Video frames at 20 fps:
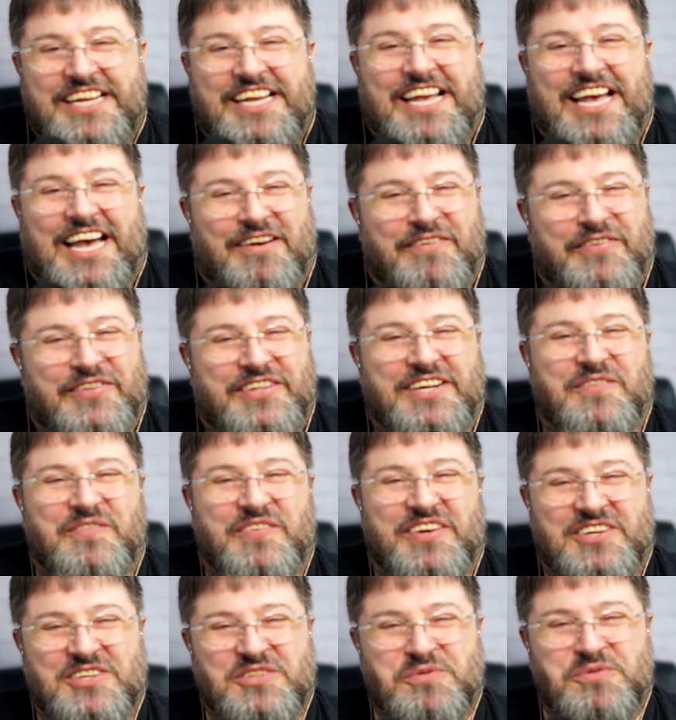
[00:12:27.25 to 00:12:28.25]
day after
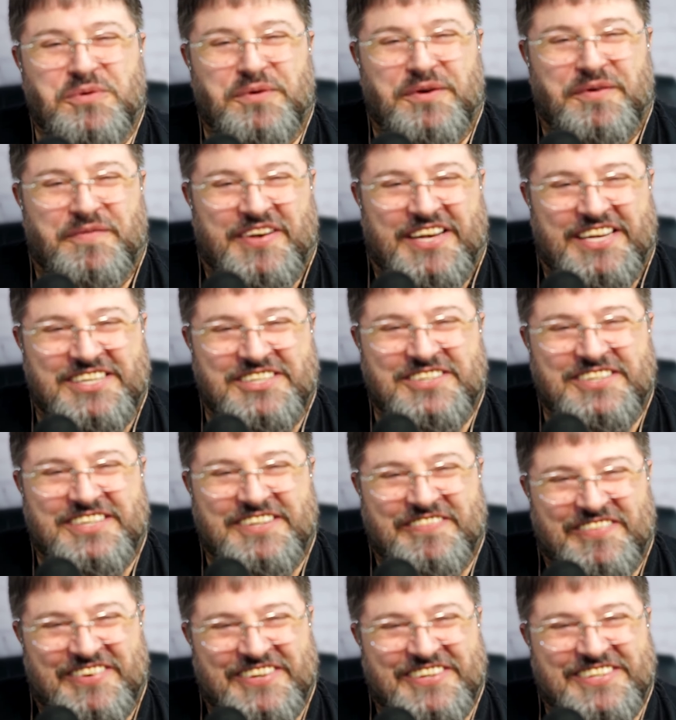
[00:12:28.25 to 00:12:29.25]
because we were
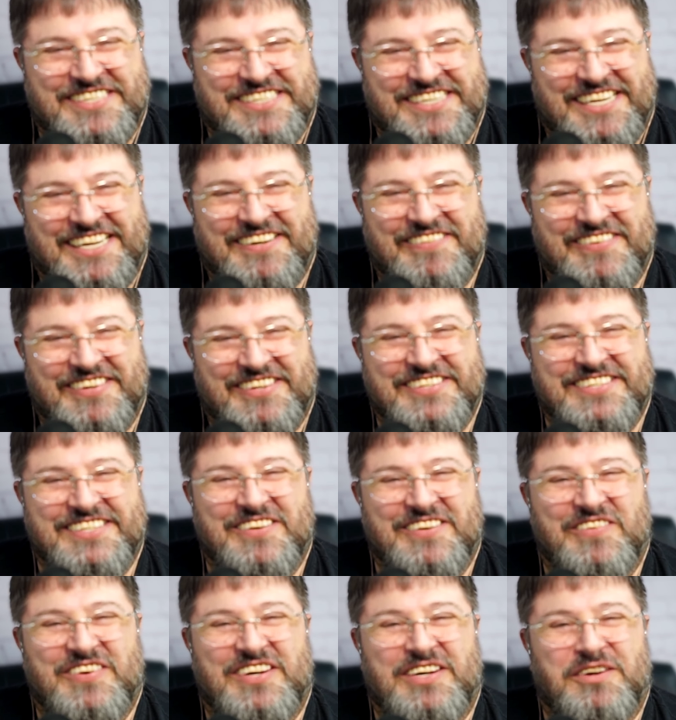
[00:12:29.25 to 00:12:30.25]
mentioning blockchain because they
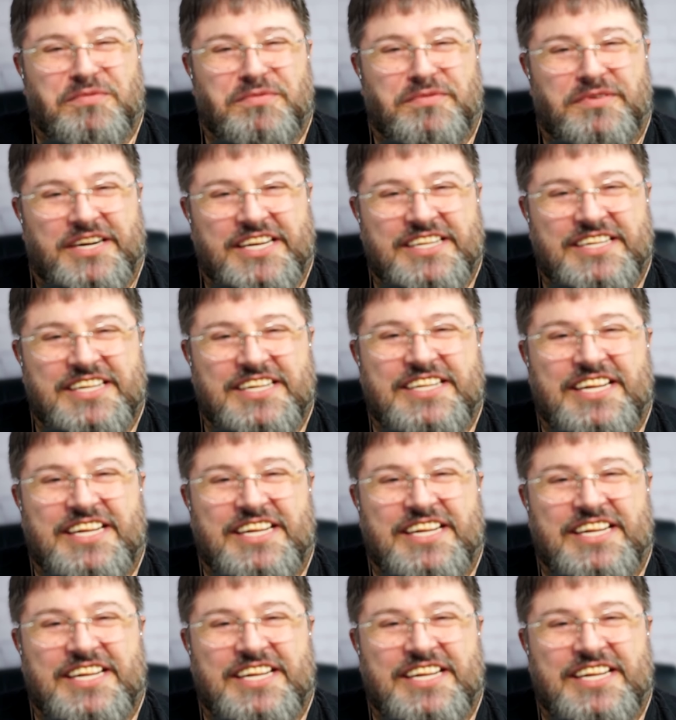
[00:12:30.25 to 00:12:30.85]
were afraid that,